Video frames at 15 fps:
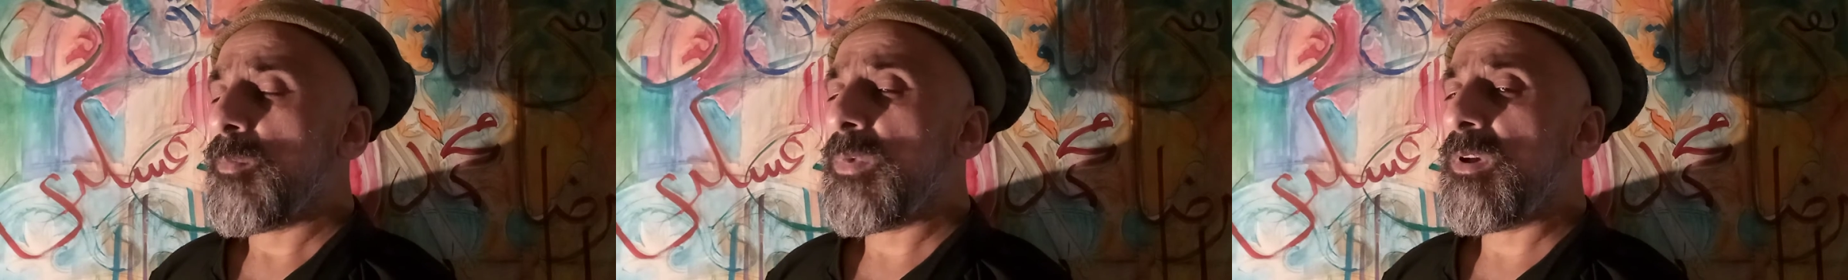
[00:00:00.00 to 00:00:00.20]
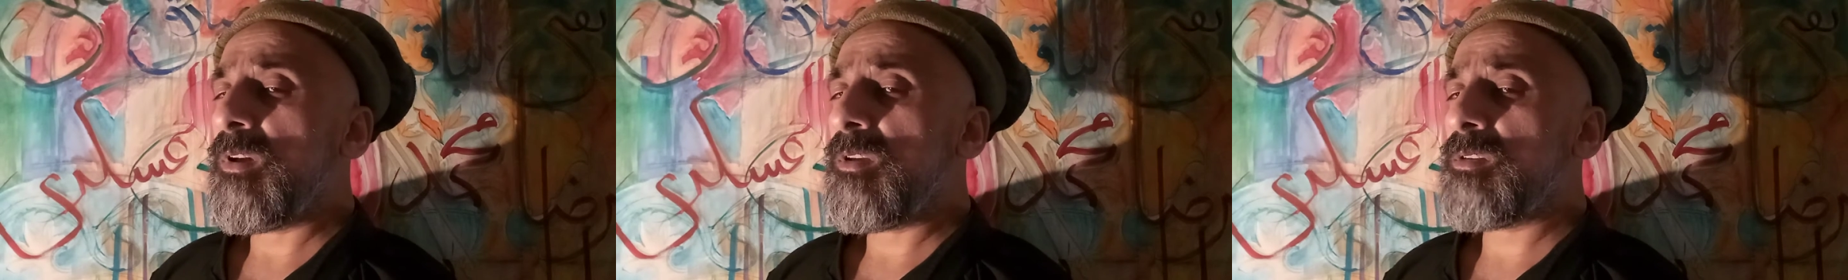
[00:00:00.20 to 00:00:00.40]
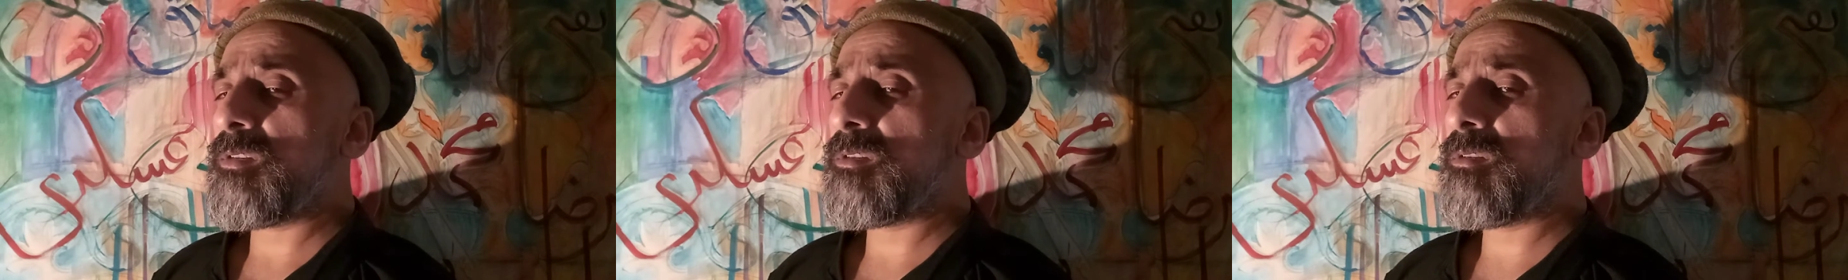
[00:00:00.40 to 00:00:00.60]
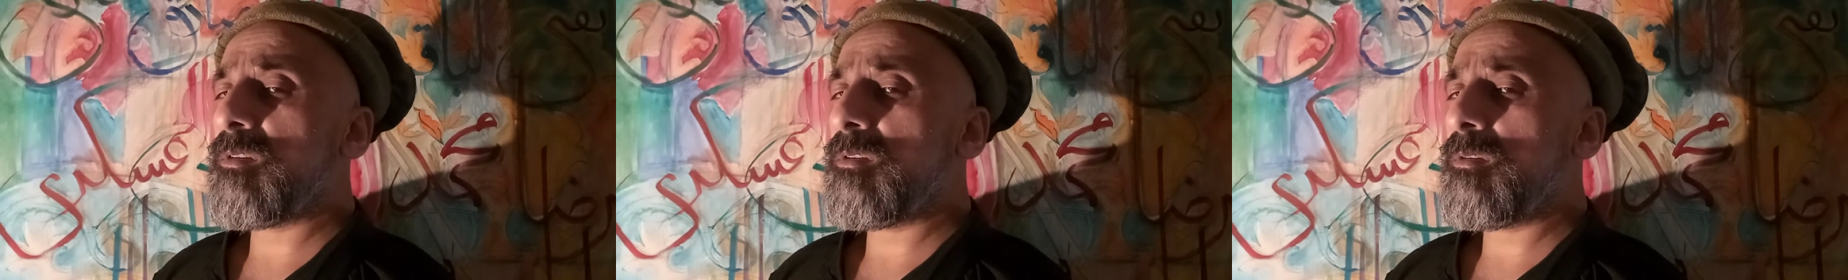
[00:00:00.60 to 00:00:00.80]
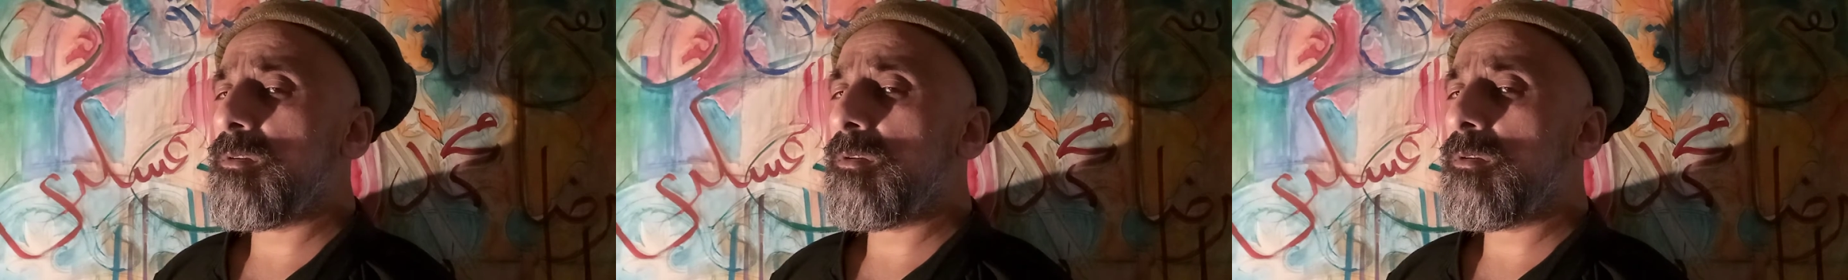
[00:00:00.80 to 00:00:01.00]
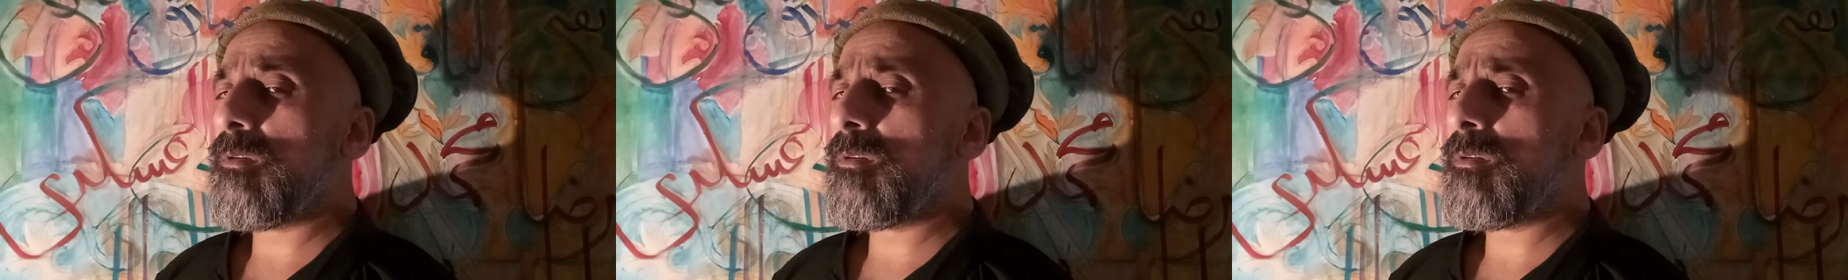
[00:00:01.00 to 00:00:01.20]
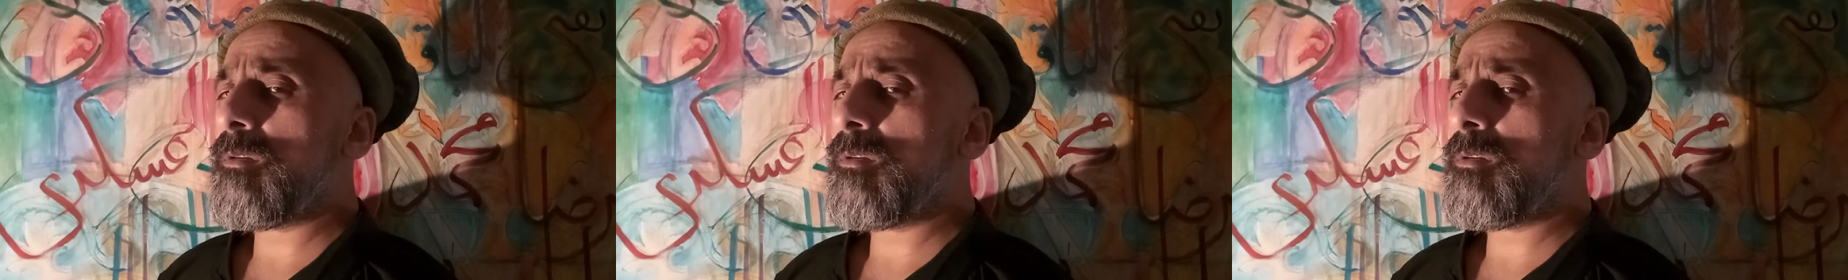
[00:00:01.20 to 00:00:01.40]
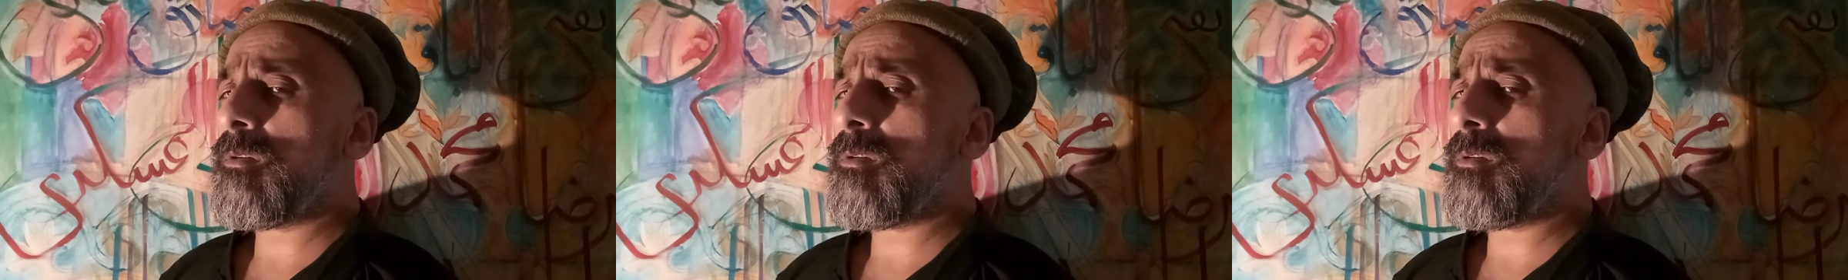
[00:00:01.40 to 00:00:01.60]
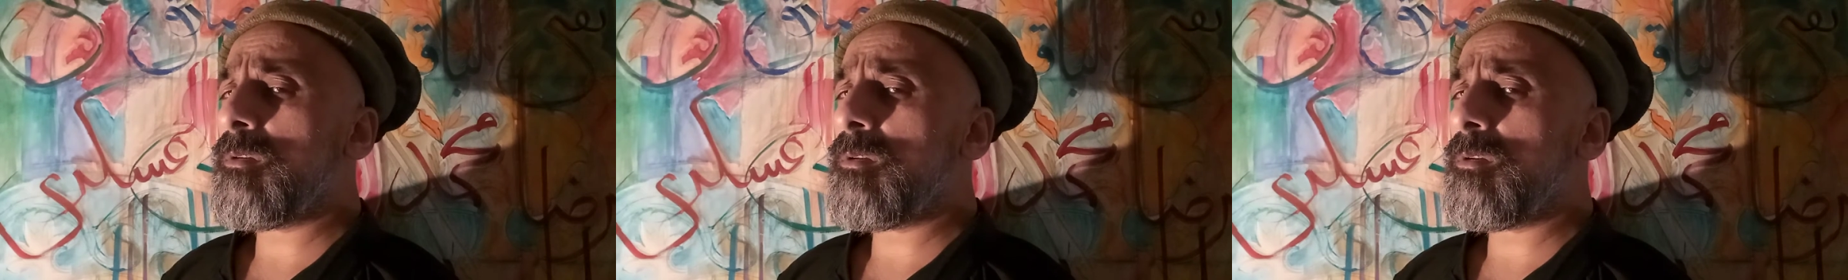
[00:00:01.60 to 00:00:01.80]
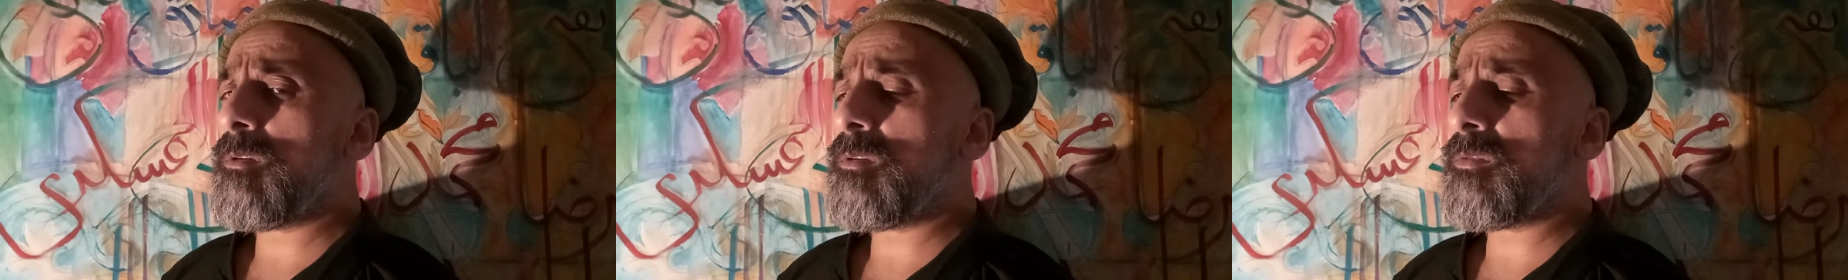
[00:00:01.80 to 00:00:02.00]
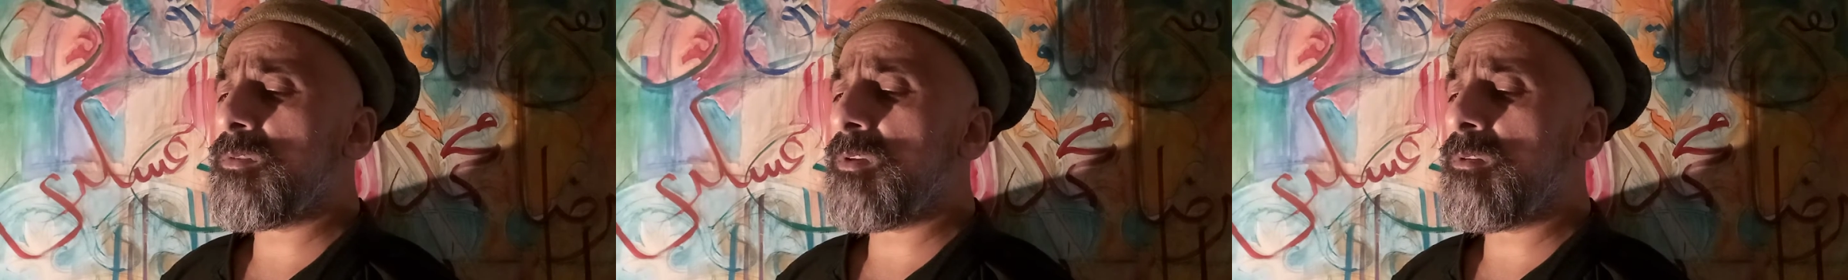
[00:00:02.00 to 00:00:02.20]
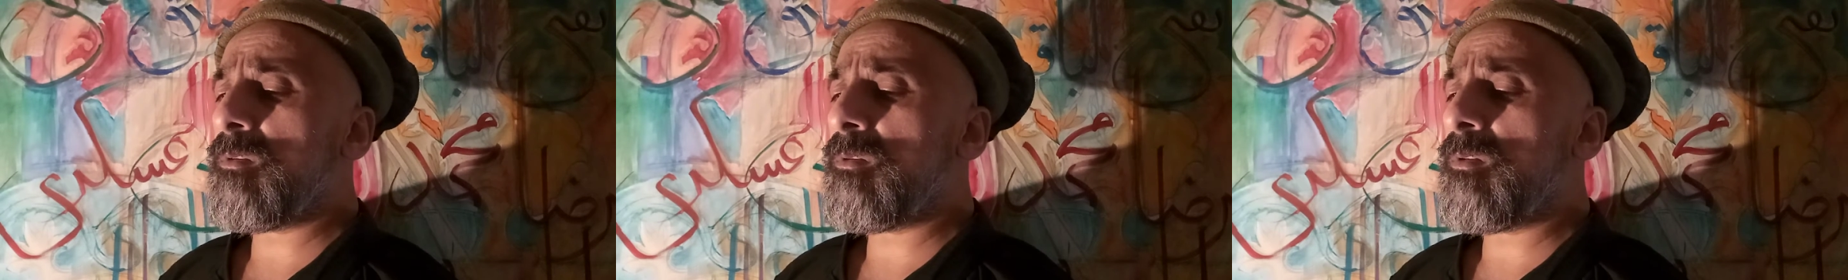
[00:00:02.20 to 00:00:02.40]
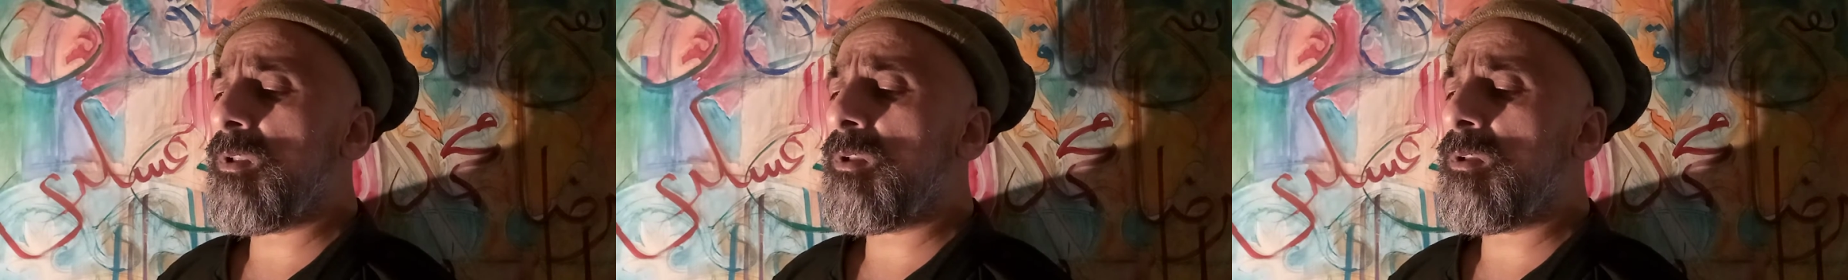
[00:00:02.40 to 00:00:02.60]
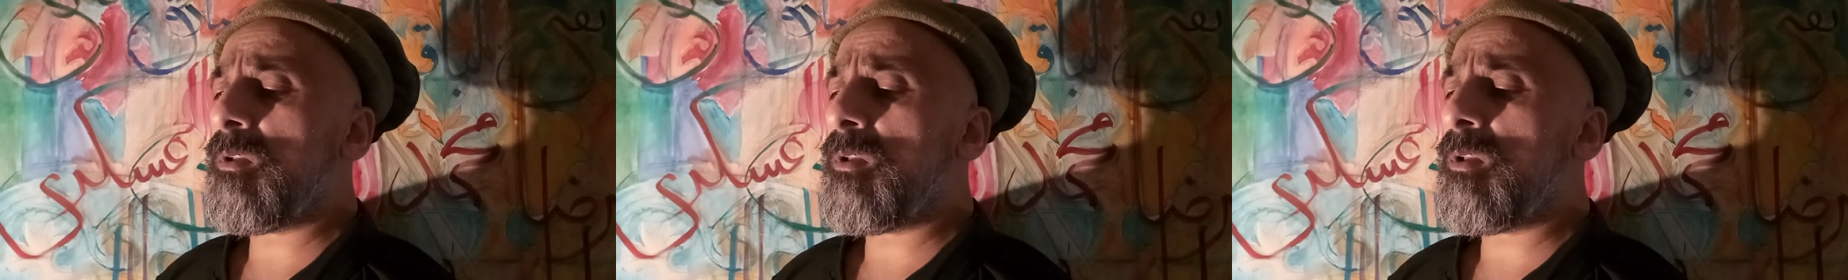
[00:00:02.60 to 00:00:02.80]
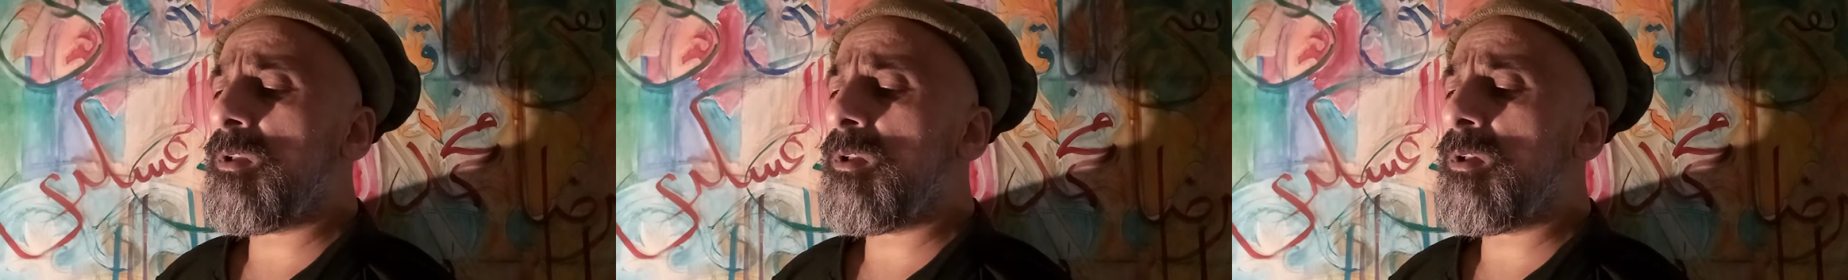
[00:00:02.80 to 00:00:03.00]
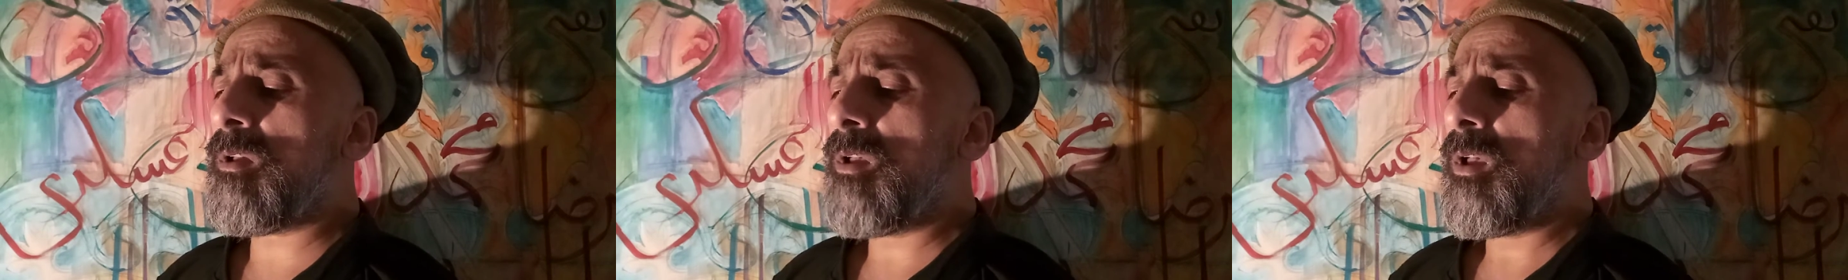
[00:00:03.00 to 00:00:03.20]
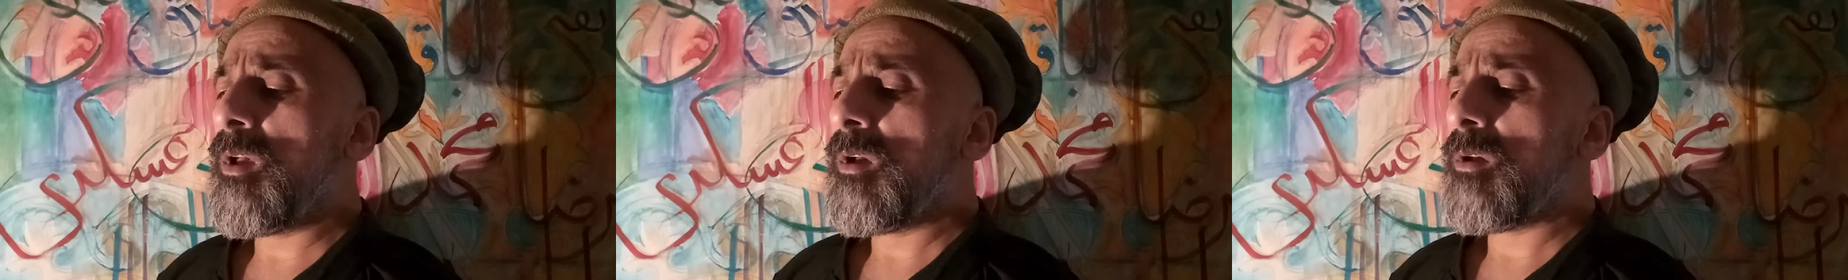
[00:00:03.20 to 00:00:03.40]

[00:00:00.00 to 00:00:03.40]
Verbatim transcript: pastures, Allah,